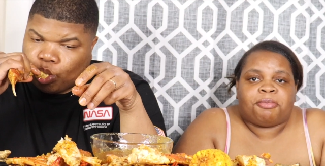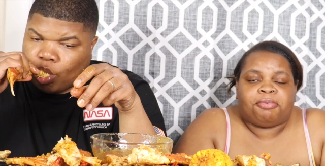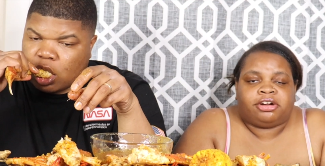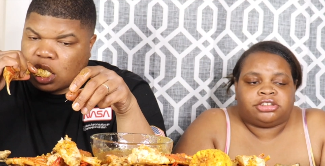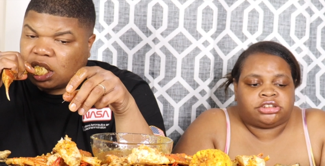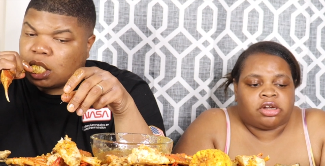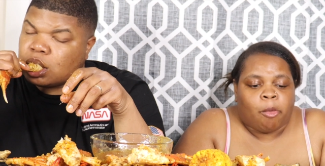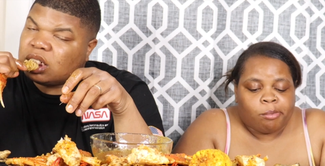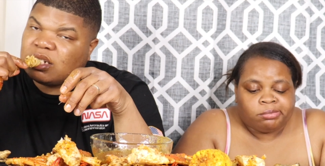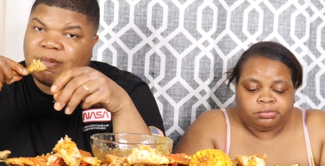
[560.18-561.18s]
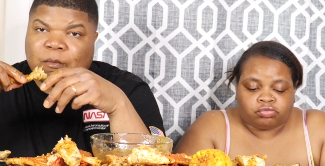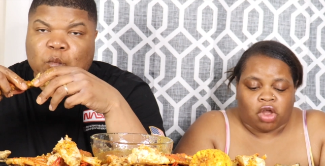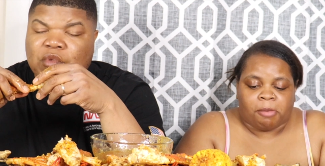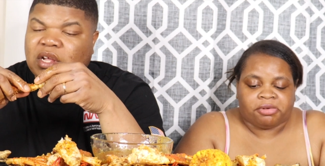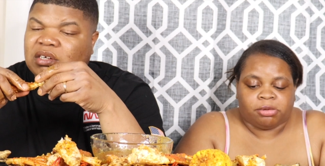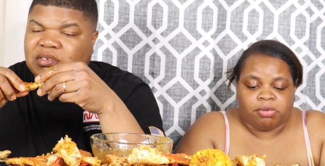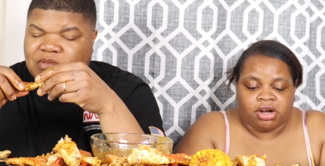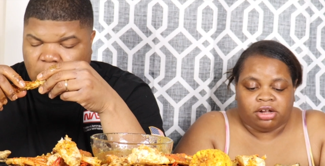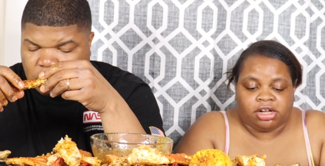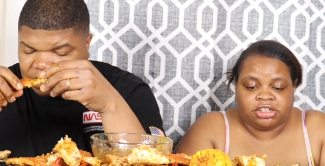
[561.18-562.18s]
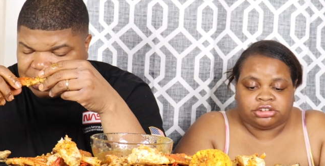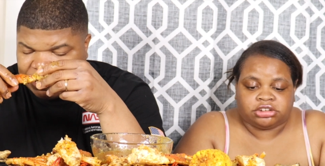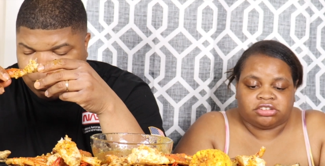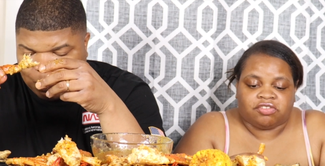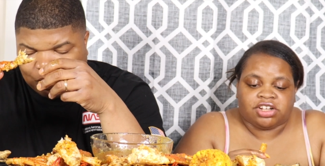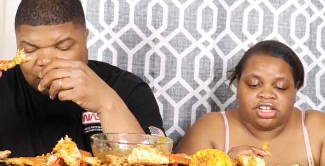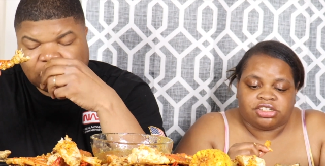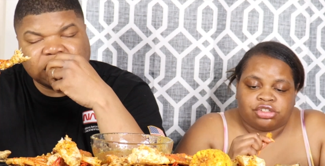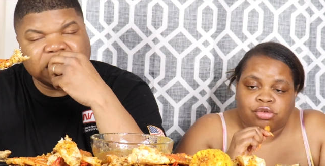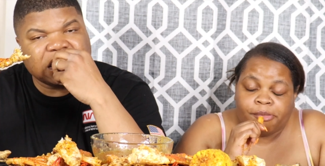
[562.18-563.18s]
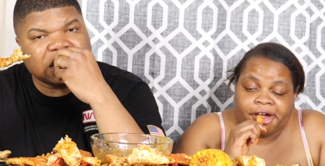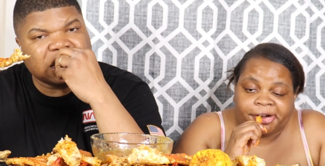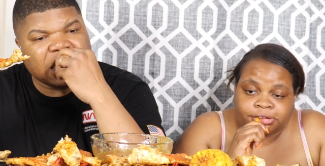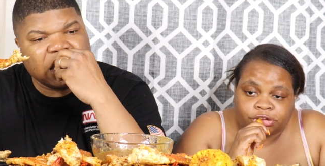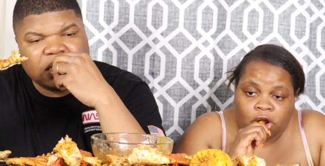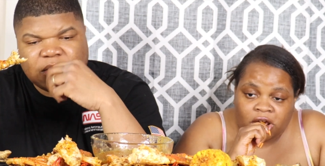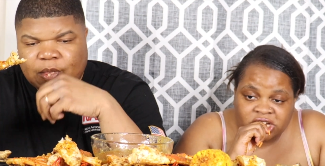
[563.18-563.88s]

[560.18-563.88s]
Speaker 1: of person, I'm gonna give it a hundred. If it gets too much,